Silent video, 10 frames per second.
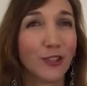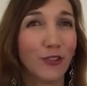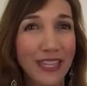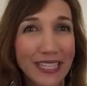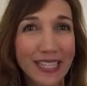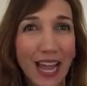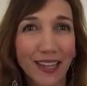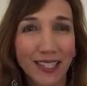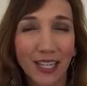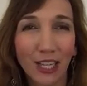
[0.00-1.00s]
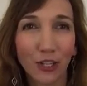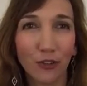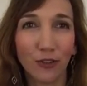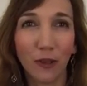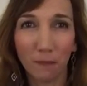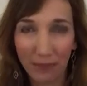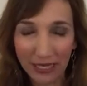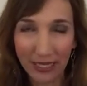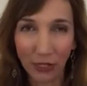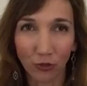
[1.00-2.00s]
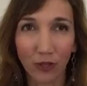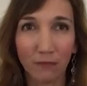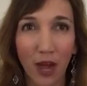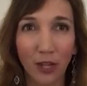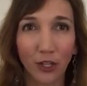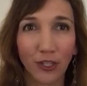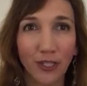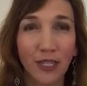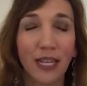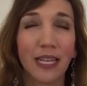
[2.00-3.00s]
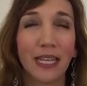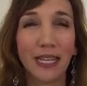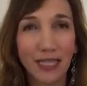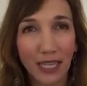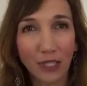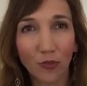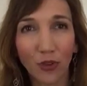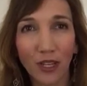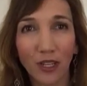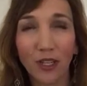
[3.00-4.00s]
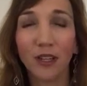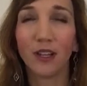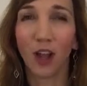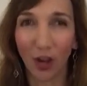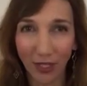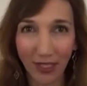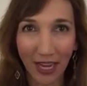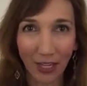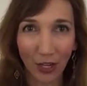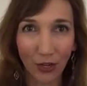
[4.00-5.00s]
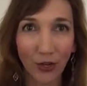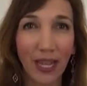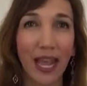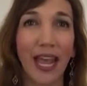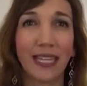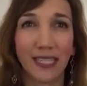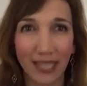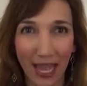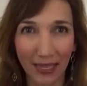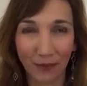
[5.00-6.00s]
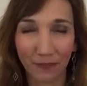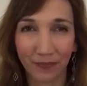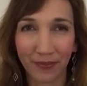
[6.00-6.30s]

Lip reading: So these styles include mid-century modern, industrial, Art Deco, and Zen.